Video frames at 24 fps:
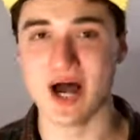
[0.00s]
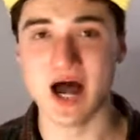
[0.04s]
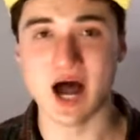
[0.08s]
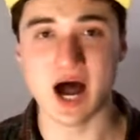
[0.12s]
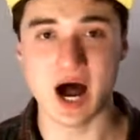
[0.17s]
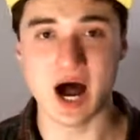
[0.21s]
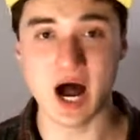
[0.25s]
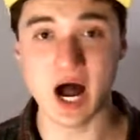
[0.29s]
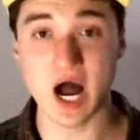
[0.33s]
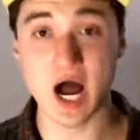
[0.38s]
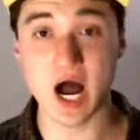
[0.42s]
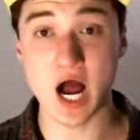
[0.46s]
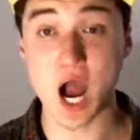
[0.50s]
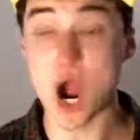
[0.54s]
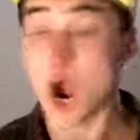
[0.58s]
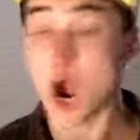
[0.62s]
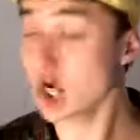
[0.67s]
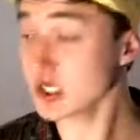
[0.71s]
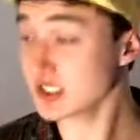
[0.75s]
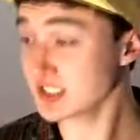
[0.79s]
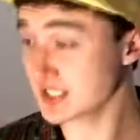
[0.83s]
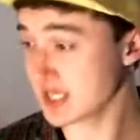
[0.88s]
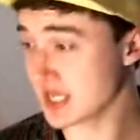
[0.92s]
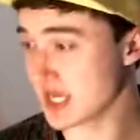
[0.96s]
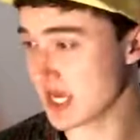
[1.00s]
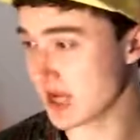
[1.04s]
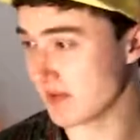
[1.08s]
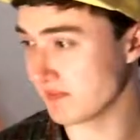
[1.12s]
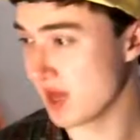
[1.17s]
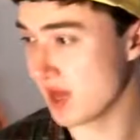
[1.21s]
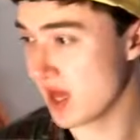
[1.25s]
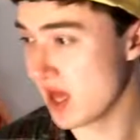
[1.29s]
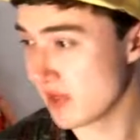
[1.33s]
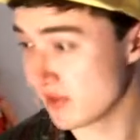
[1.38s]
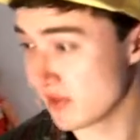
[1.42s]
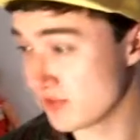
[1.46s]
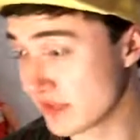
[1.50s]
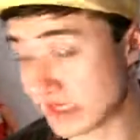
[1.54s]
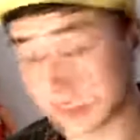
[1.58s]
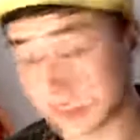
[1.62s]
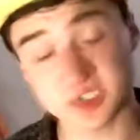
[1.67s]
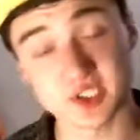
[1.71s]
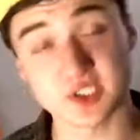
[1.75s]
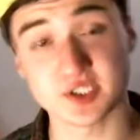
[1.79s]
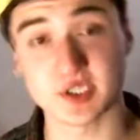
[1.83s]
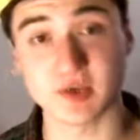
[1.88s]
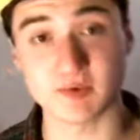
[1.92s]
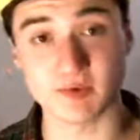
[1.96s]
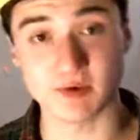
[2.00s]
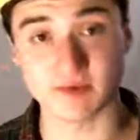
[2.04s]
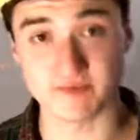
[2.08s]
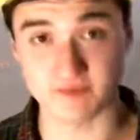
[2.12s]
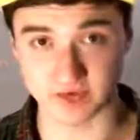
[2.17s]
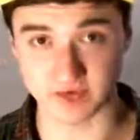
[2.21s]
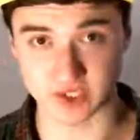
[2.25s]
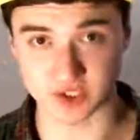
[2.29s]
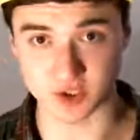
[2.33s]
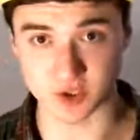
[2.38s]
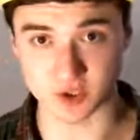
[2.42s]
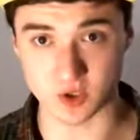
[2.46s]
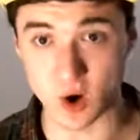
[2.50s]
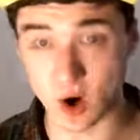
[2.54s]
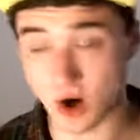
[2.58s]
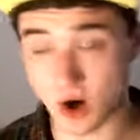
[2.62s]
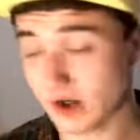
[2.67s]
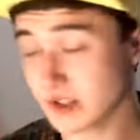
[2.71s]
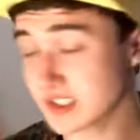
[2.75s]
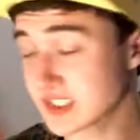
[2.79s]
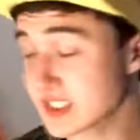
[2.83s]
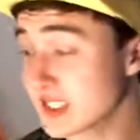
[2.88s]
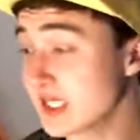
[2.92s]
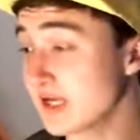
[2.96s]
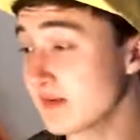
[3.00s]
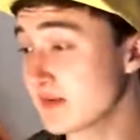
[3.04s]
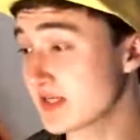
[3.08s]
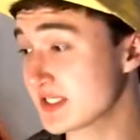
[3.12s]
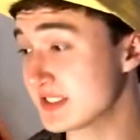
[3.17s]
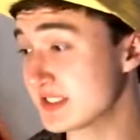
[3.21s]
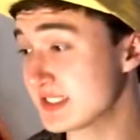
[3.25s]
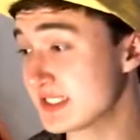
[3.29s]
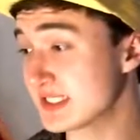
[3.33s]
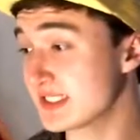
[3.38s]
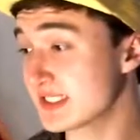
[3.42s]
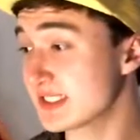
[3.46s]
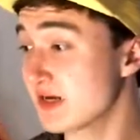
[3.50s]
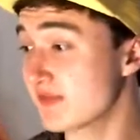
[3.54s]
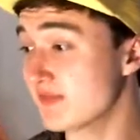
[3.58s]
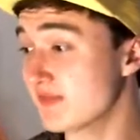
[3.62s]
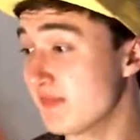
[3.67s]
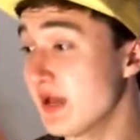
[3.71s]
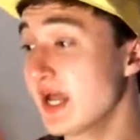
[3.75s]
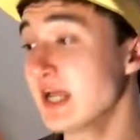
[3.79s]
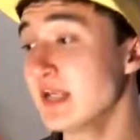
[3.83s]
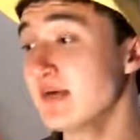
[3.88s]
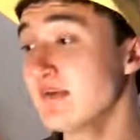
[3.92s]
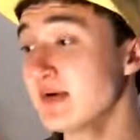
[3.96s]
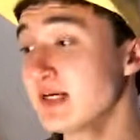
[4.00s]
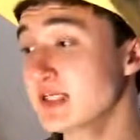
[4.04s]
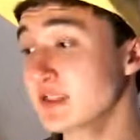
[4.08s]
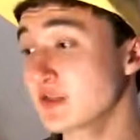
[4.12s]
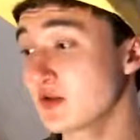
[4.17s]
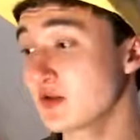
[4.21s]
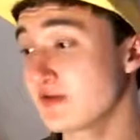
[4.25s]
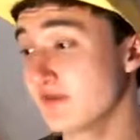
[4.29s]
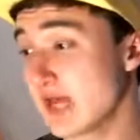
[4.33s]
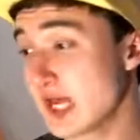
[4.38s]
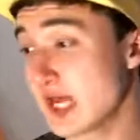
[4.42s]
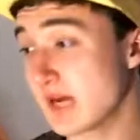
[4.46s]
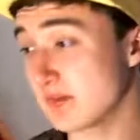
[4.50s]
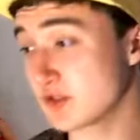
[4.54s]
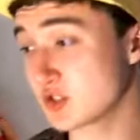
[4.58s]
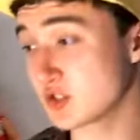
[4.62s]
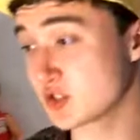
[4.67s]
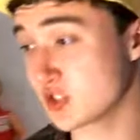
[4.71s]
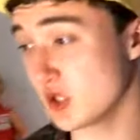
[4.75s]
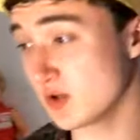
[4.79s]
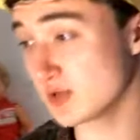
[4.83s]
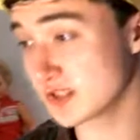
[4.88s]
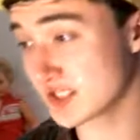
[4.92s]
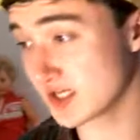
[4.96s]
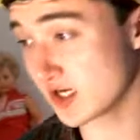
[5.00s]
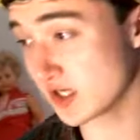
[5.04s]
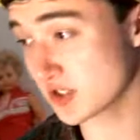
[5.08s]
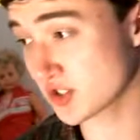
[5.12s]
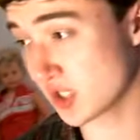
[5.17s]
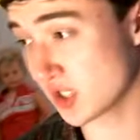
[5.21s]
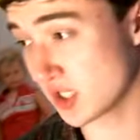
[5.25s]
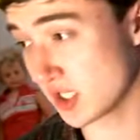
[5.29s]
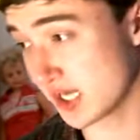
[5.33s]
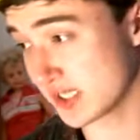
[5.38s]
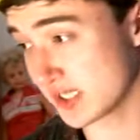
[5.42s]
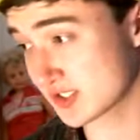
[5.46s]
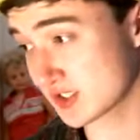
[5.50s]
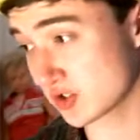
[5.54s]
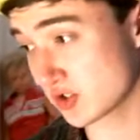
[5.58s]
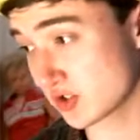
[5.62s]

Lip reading: Our team, this is a refresher. Our team consists of Mandibuzz, Clefable, Jolteon, Colossal,